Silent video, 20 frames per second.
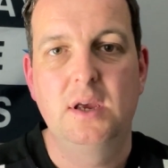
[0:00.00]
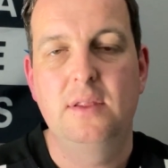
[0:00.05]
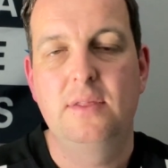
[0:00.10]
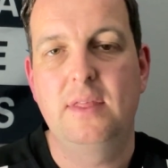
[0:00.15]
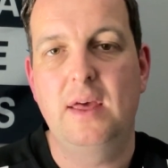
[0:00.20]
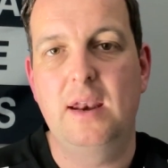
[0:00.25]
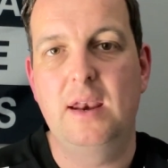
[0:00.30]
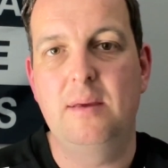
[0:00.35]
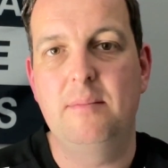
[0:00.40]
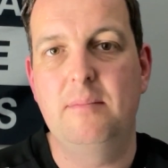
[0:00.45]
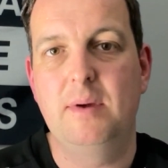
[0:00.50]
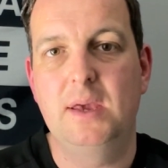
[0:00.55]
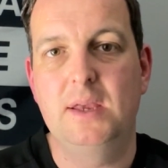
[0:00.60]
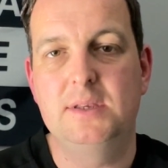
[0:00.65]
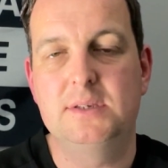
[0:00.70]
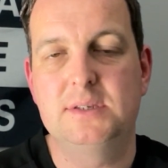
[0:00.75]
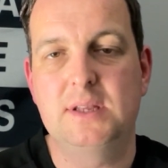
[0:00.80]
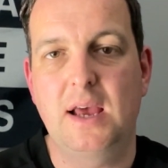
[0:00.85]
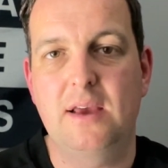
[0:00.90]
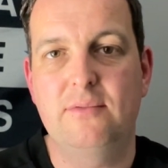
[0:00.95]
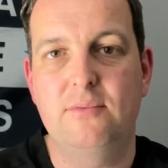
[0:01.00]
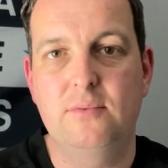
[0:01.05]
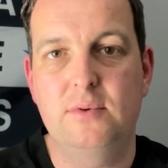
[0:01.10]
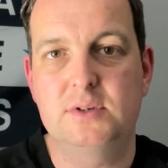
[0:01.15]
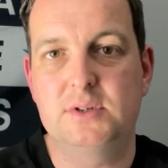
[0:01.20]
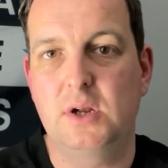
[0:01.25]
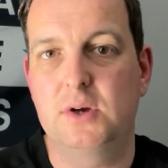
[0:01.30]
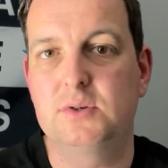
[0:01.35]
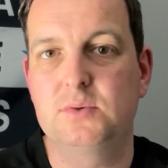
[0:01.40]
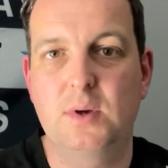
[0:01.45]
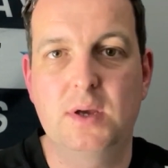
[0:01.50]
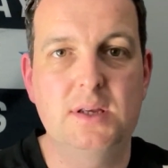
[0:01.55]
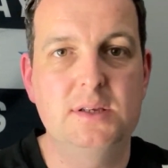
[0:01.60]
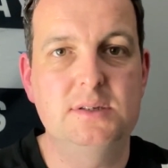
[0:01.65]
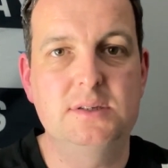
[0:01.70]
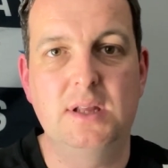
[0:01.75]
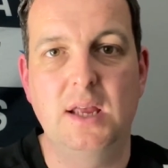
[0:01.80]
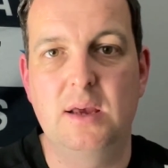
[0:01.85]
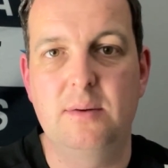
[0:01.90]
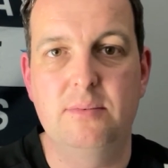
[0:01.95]
then it means that as long as we can
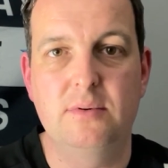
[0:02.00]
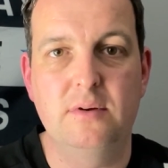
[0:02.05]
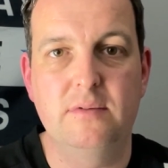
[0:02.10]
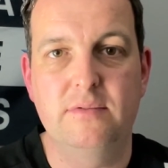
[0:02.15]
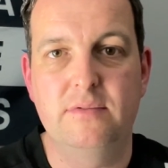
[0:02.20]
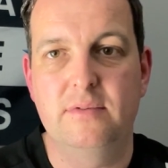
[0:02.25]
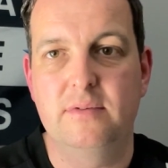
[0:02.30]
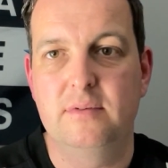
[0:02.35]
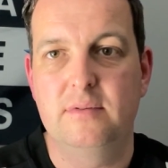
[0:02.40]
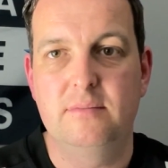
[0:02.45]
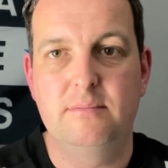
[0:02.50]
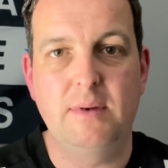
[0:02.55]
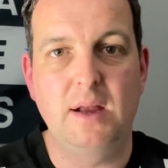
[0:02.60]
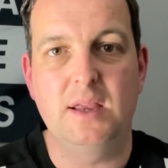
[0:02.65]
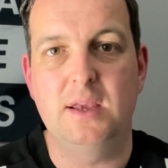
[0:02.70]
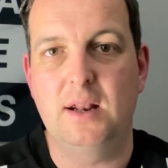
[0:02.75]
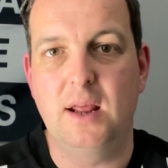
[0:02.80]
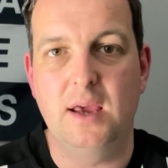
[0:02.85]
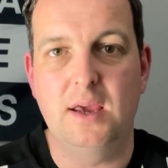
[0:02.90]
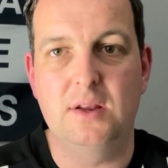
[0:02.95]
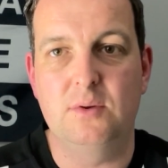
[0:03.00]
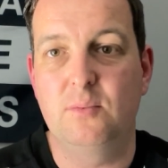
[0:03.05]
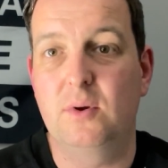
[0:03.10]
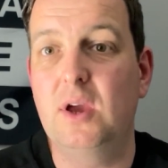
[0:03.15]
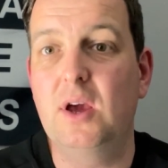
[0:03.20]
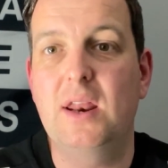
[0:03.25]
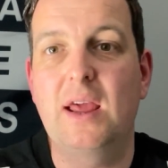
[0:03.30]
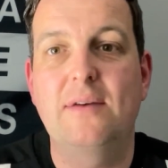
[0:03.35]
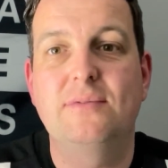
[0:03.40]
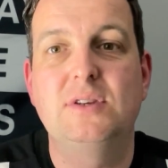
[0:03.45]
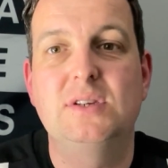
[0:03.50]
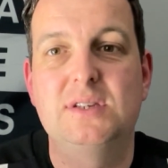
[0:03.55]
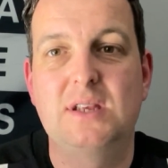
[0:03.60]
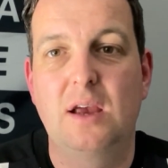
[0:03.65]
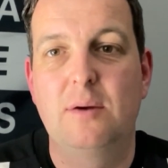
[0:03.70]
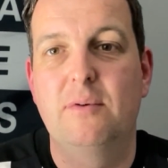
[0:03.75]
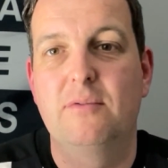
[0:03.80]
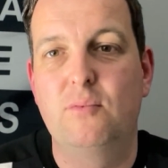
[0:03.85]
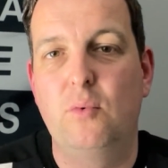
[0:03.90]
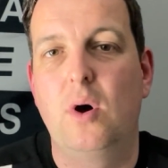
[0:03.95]
stay above Man United, we only have to stay
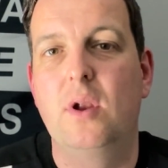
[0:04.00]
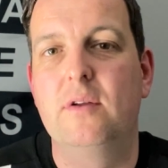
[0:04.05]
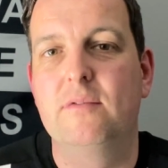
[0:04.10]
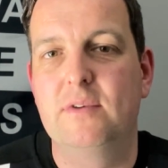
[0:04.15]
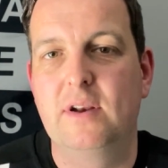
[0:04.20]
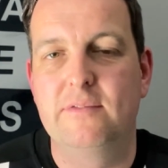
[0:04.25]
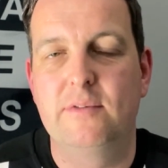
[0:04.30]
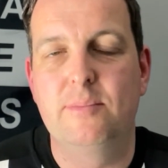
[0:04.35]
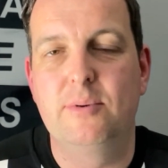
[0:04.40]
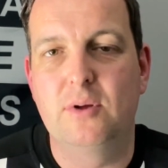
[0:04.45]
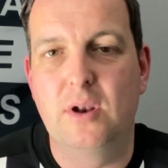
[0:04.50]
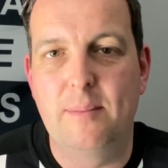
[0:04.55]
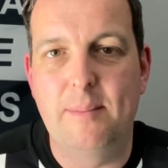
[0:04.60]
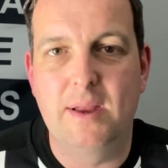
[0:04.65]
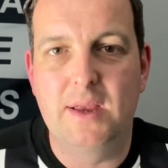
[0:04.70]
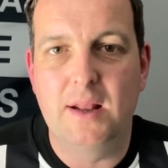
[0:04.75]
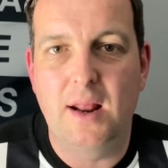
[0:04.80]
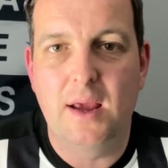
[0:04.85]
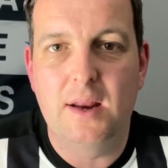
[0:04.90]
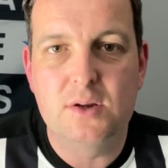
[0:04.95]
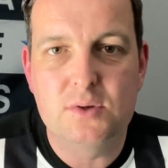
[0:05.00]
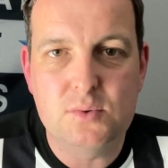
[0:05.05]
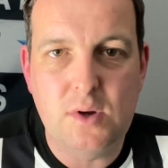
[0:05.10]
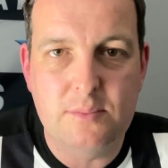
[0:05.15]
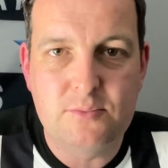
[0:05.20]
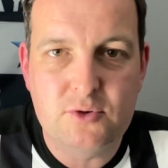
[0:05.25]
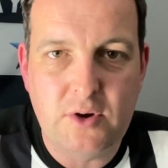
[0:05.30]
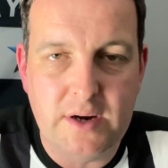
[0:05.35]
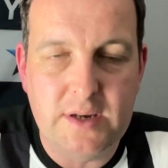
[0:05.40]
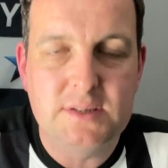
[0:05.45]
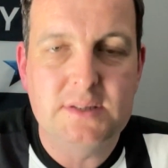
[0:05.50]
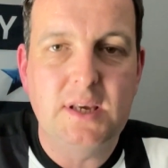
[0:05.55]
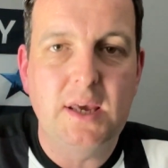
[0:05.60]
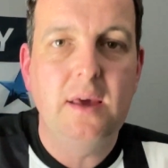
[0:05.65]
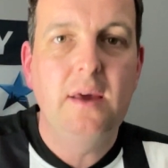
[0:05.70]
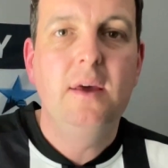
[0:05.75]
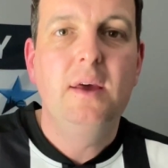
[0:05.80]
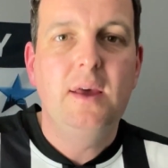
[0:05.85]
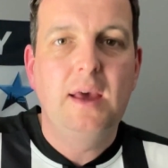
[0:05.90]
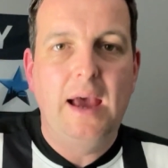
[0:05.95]
above one of Liverpool and Man United is what I'm trying to say,
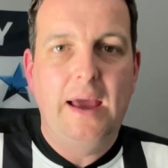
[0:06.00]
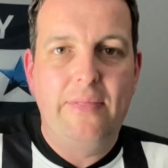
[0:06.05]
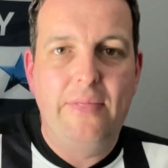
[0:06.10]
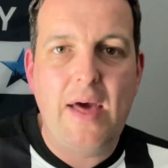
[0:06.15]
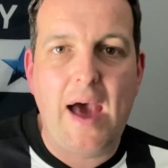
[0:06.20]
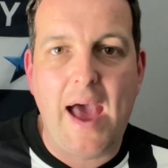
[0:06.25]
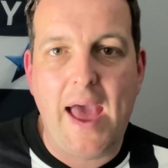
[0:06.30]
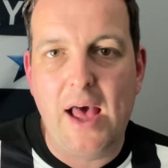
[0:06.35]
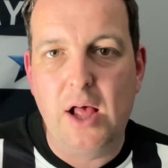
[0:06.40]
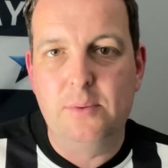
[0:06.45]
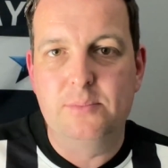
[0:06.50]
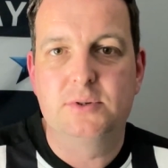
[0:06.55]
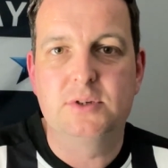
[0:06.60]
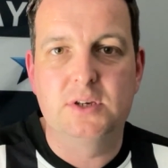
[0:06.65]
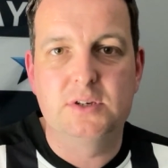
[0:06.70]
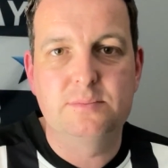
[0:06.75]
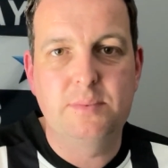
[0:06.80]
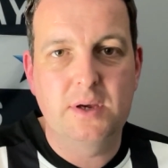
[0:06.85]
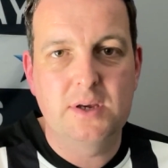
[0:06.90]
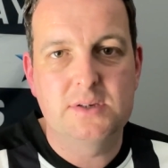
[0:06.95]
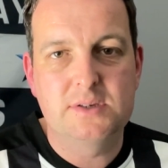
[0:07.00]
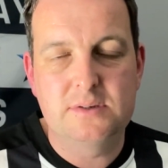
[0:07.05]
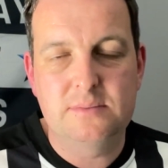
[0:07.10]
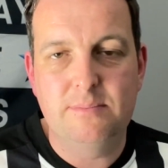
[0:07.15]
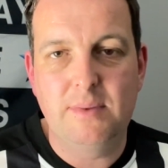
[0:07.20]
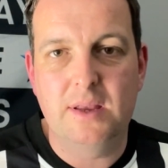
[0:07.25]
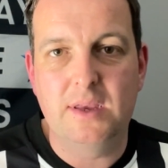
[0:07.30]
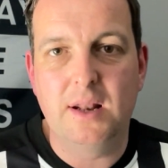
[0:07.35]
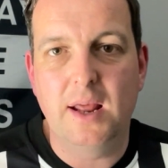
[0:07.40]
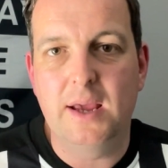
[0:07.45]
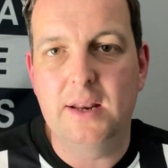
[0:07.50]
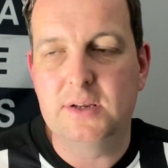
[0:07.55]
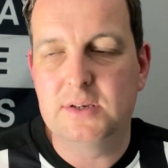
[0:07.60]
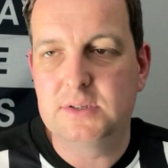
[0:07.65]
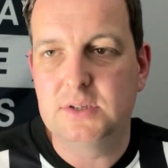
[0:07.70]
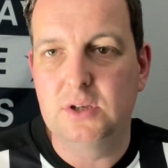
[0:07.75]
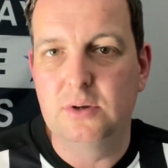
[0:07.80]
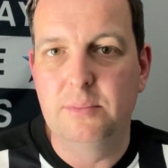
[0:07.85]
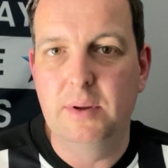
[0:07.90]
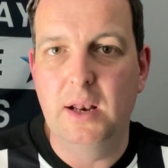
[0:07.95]
and that helps us because Man United are
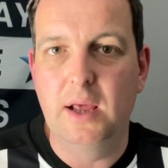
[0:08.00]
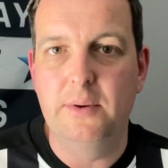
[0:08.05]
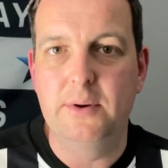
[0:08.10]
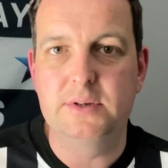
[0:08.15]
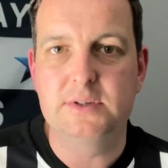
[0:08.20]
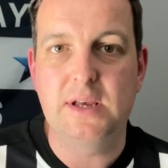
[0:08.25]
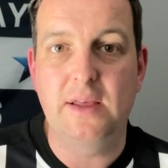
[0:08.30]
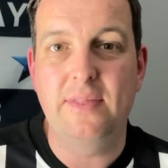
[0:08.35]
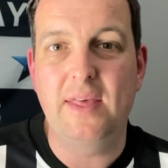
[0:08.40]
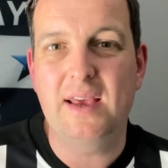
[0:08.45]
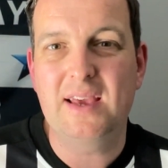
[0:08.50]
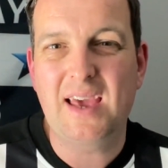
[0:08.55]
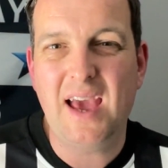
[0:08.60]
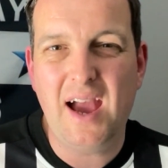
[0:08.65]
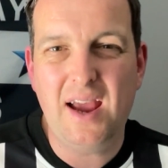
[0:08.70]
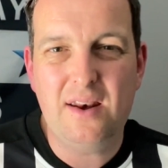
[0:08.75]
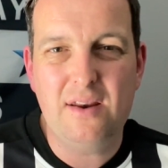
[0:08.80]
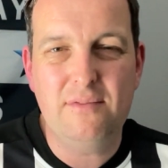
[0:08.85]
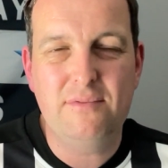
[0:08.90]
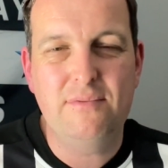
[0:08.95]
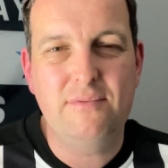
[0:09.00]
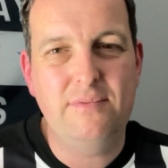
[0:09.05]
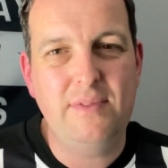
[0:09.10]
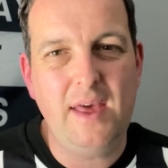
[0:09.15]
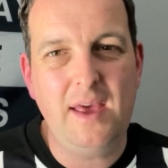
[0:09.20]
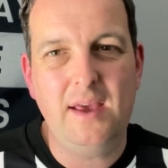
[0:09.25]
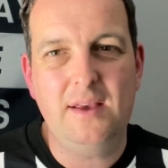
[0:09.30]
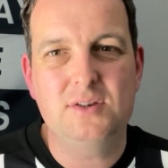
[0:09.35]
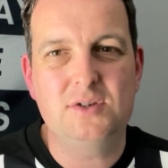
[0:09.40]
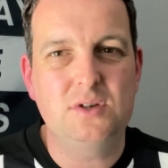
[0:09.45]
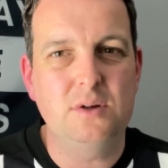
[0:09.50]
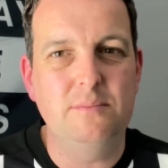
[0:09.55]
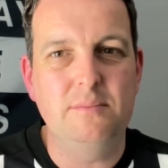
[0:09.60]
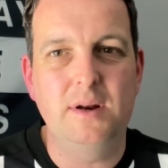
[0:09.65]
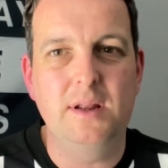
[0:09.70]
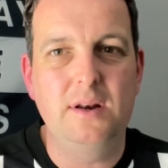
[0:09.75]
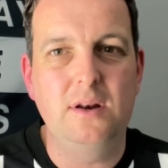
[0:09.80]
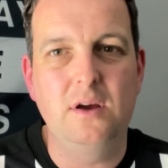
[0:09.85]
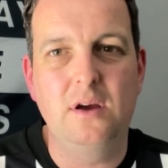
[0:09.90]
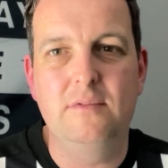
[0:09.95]
still below us, and they're
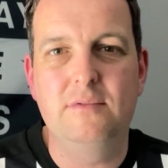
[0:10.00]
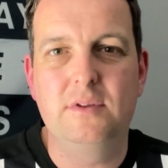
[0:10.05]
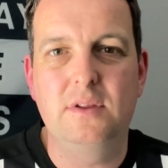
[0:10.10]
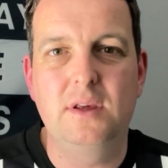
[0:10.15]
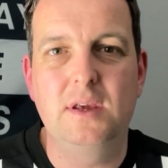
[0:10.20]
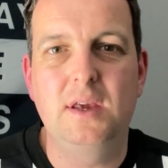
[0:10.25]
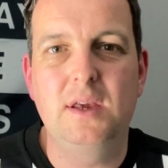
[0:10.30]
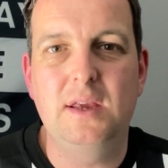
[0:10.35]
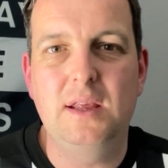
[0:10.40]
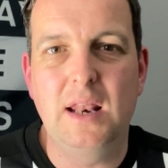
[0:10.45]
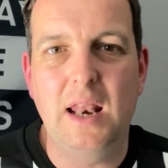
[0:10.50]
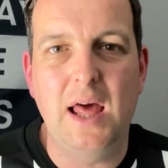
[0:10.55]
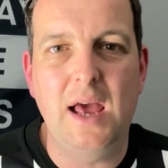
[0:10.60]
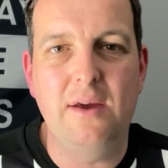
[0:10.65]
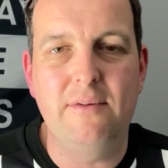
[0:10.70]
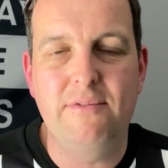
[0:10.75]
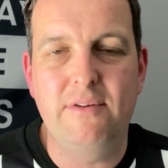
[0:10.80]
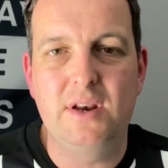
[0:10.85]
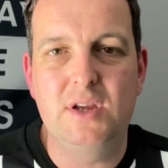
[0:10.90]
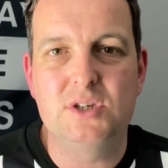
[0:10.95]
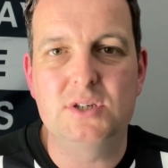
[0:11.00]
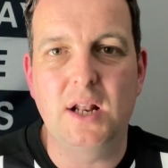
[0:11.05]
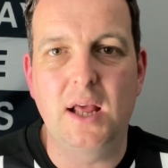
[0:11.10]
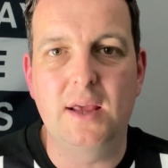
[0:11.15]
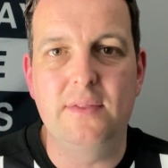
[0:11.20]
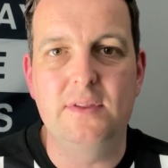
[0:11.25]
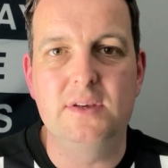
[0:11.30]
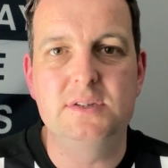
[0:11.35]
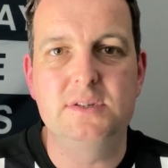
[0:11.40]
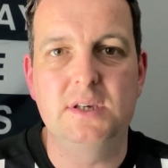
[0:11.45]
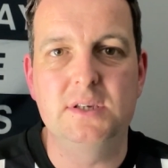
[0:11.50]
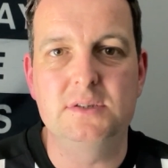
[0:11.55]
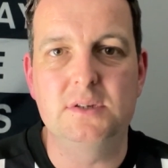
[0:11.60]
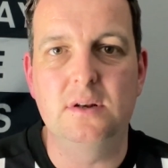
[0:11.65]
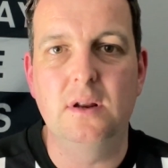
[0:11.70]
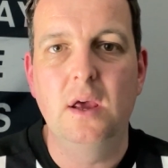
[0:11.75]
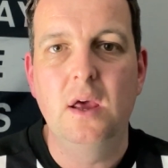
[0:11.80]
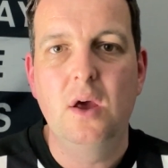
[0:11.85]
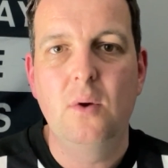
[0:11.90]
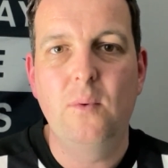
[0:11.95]
stumbling over the finish line this season.